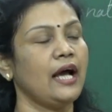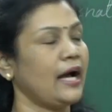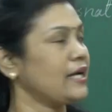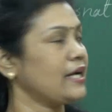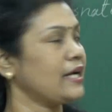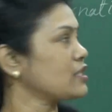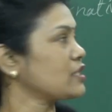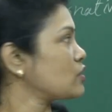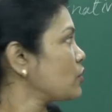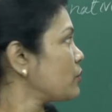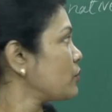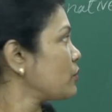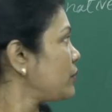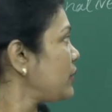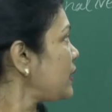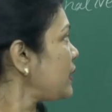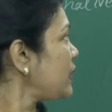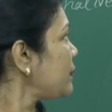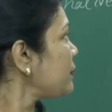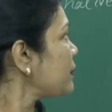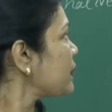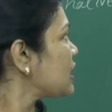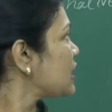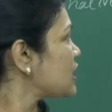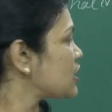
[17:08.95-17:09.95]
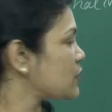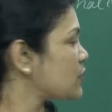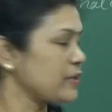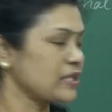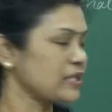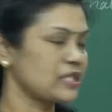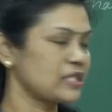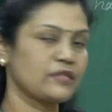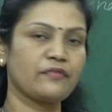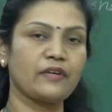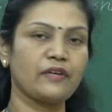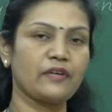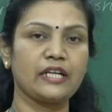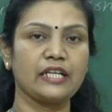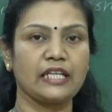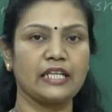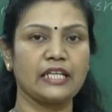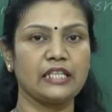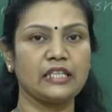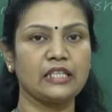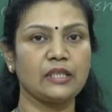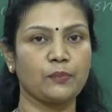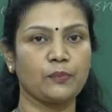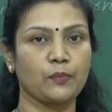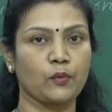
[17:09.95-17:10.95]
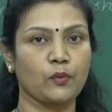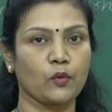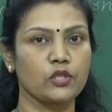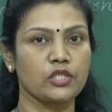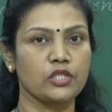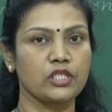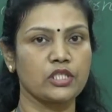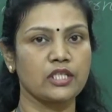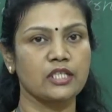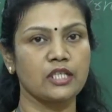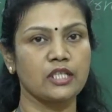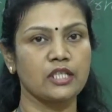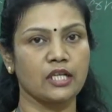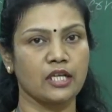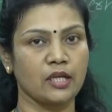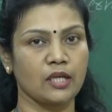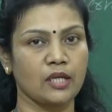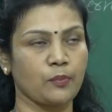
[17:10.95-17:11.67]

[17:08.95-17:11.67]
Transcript: has to be specified in the project